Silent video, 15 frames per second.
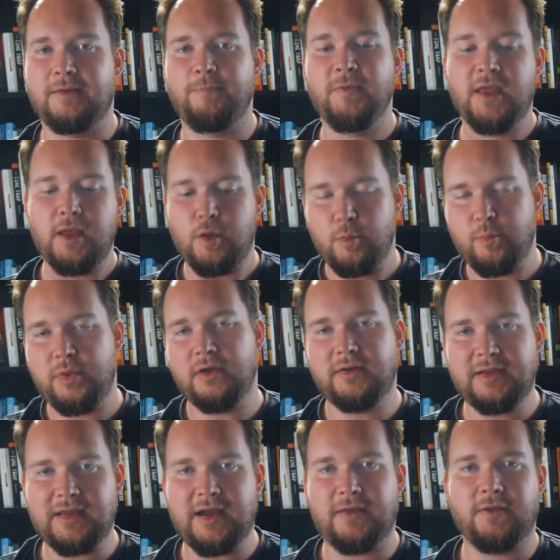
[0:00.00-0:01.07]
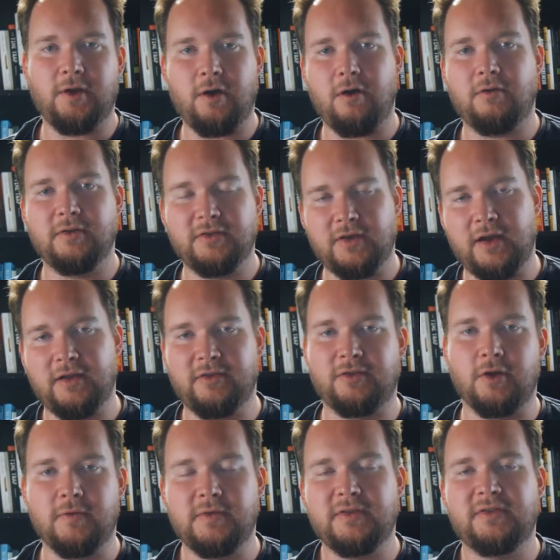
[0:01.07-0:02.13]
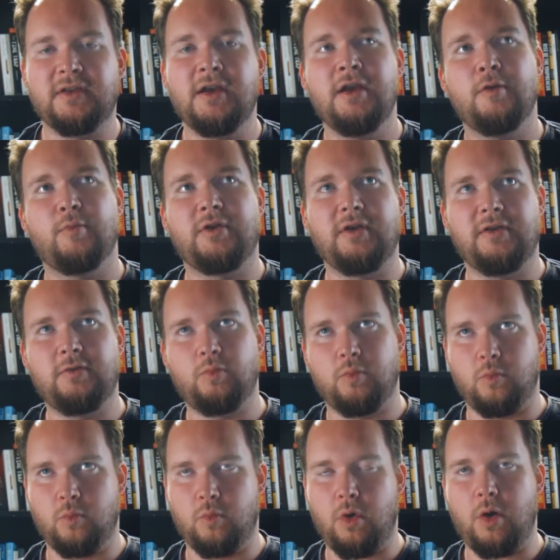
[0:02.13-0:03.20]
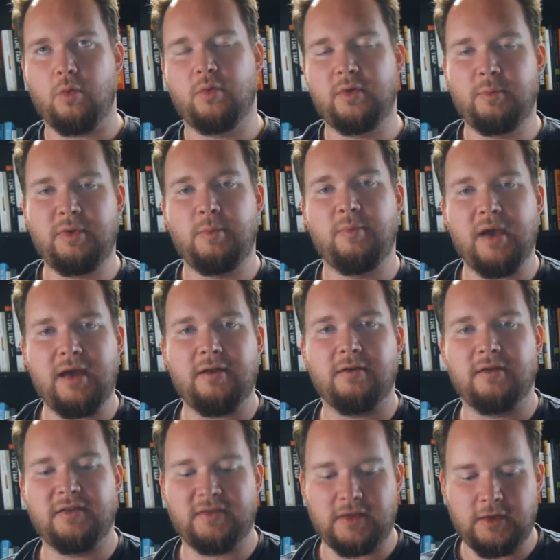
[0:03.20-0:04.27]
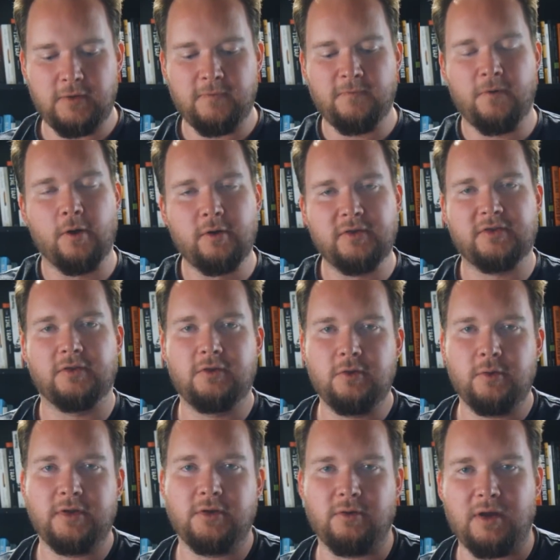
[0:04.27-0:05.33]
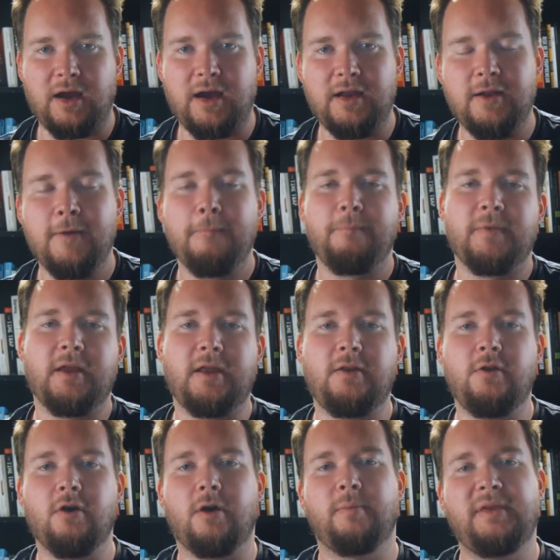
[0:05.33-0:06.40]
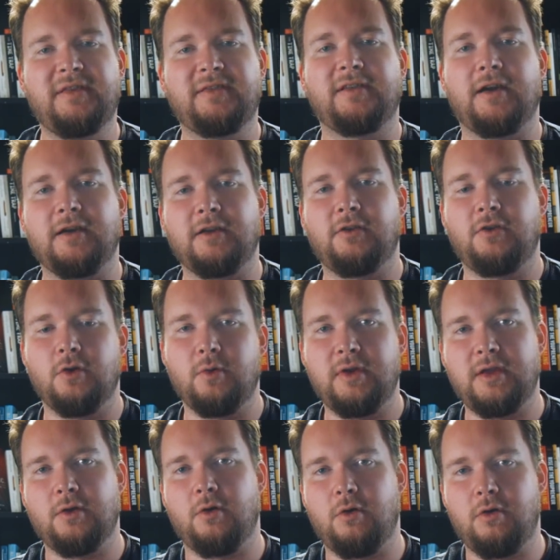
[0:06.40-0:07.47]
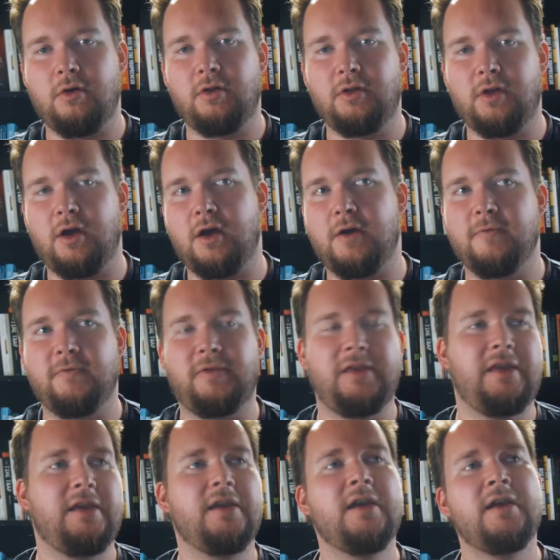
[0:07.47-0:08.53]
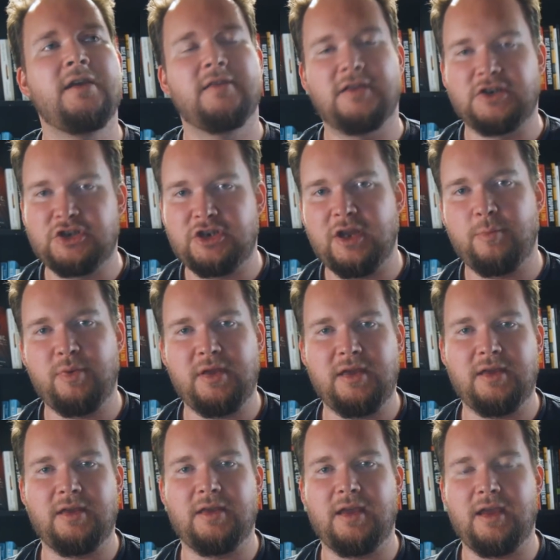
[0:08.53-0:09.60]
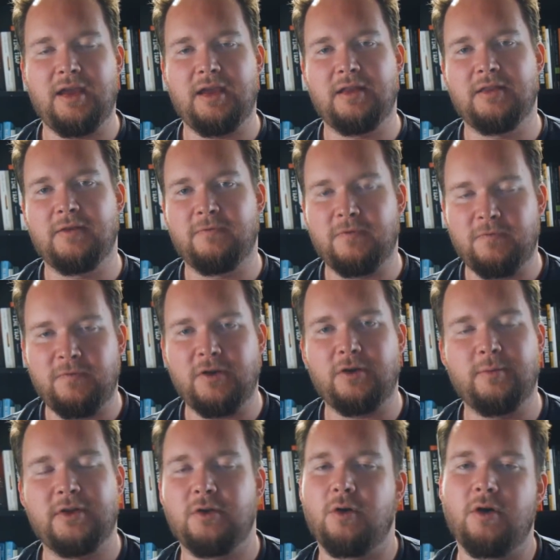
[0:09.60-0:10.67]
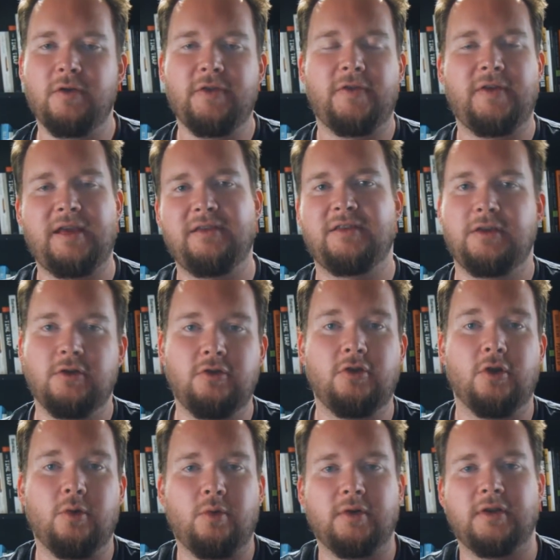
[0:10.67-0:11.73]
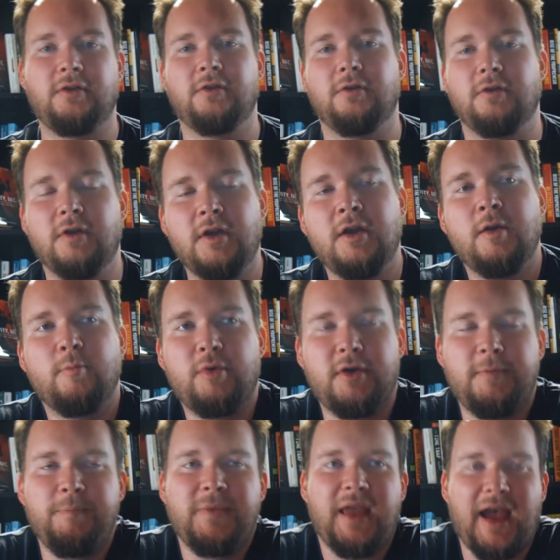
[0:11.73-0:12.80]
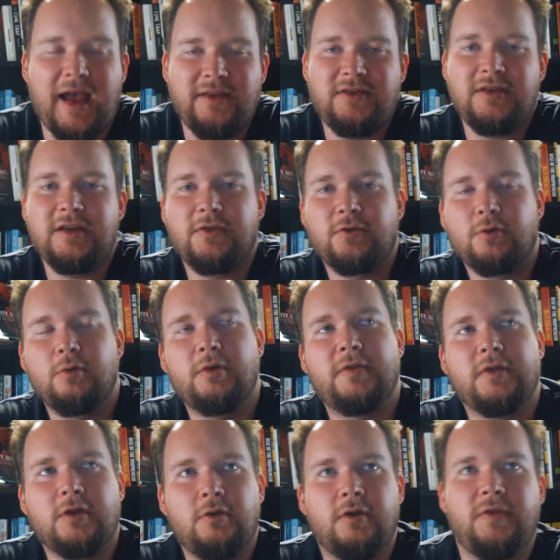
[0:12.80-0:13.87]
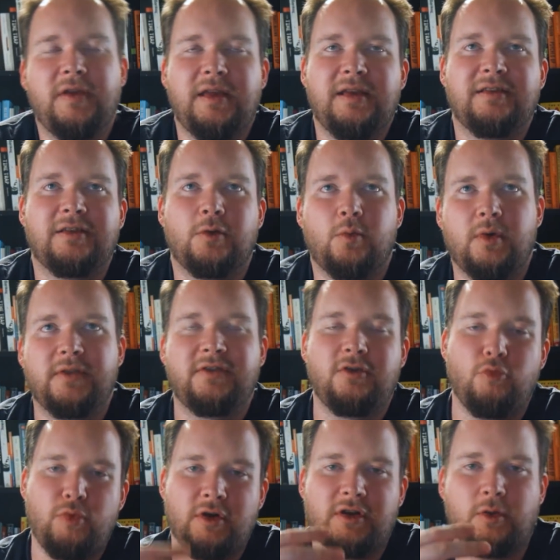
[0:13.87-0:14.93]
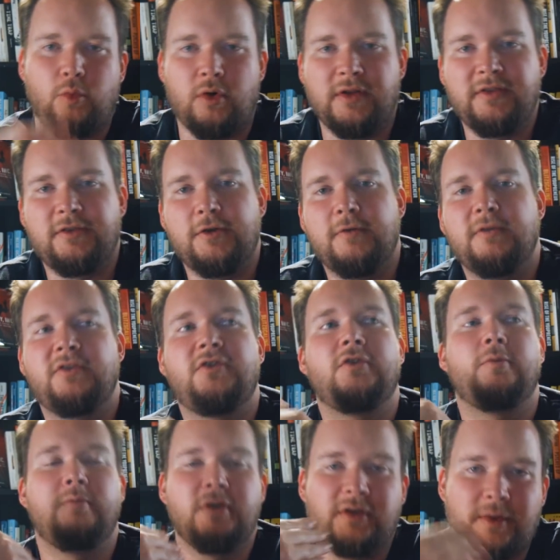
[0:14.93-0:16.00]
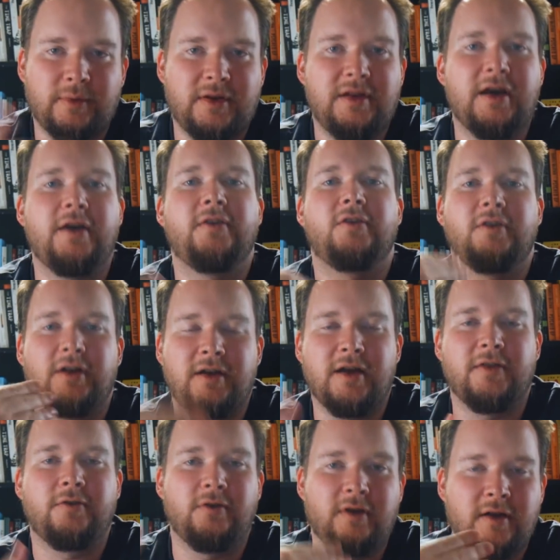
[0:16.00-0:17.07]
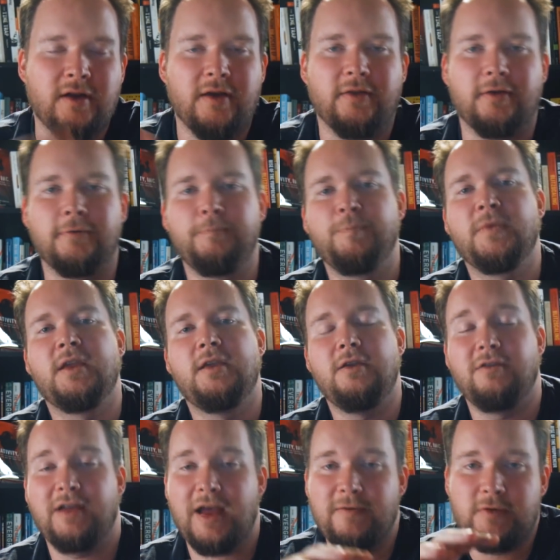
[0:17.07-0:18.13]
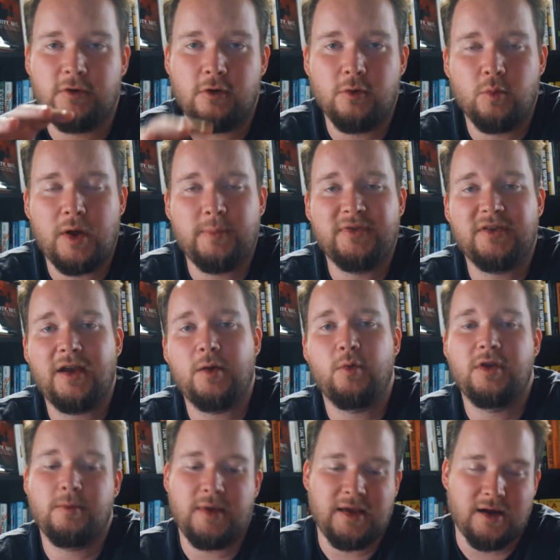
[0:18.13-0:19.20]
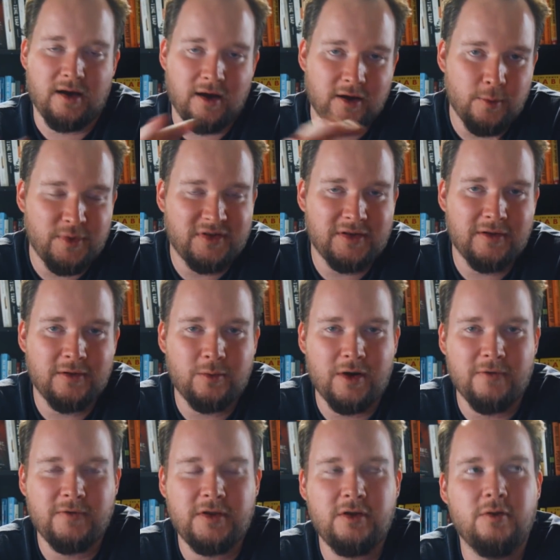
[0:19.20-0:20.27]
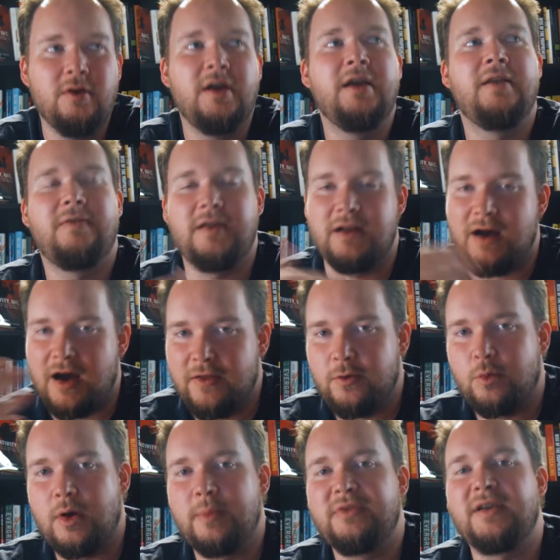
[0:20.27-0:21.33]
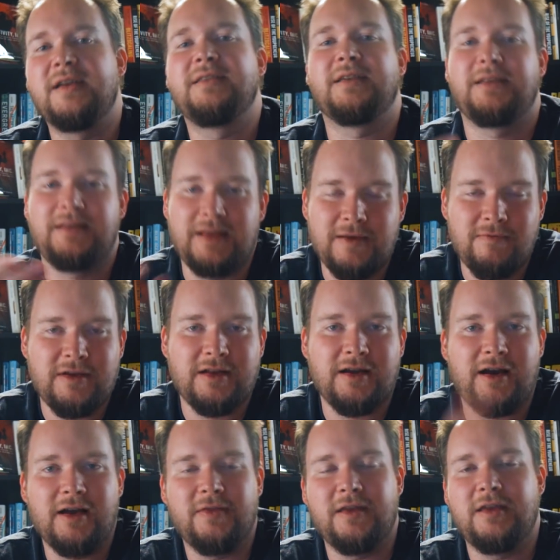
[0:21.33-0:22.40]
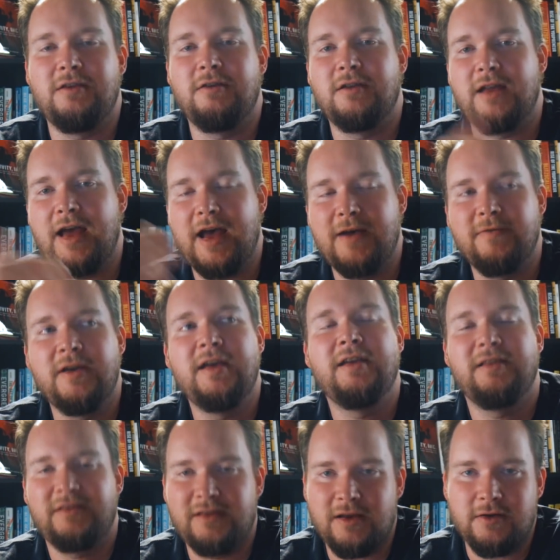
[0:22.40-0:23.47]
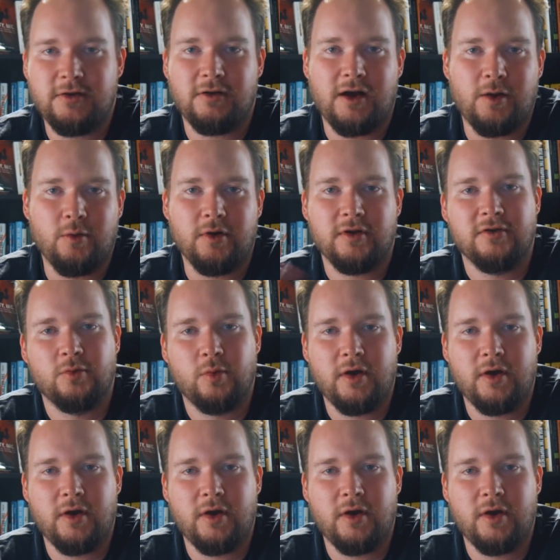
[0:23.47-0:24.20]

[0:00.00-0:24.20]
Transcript: and building out the whole entire service. Because what would be better is that you focus on doing your art and not be stuck doing all of the shipping and the fulfillment, all the things that you don't want to do. But as you get through it, the good thing is that once you build up one service, you can build up another and another and another. You can have your own website where you make 100% of the revenue, then other websites like DeviantArt that you can have sell your artwork as